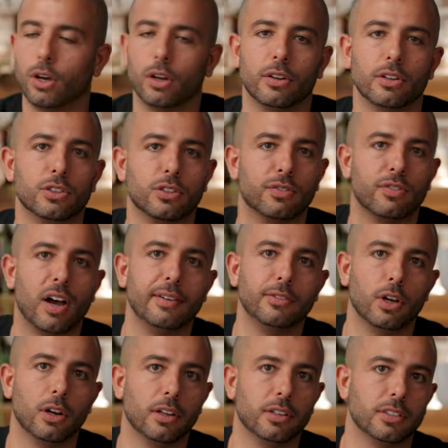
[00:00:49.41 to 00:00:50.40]
$5,
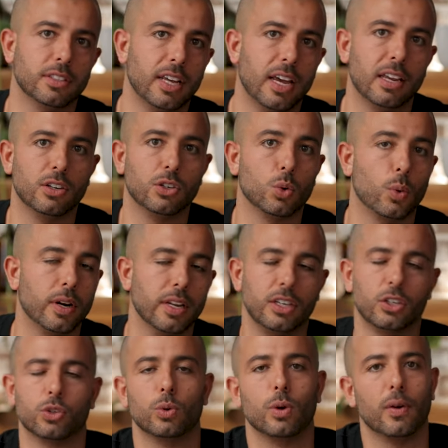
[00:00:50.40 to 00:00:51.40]
$10,
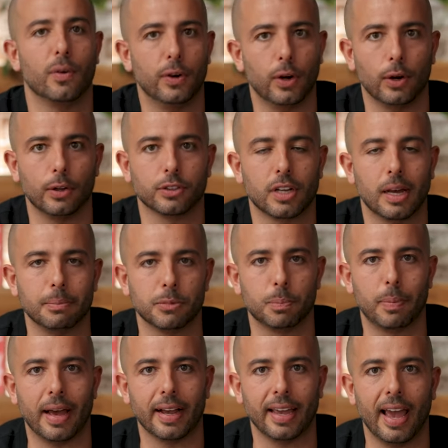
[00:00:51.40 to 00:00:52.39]
$20, $200 comes
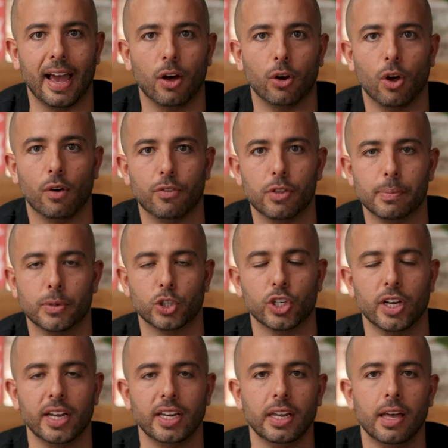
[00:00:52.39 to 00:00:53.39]
back out of the
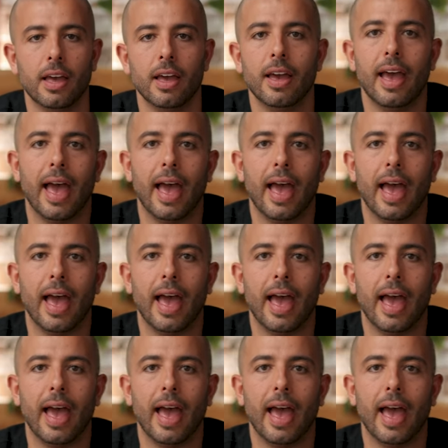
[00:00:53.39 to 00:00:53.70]
machine?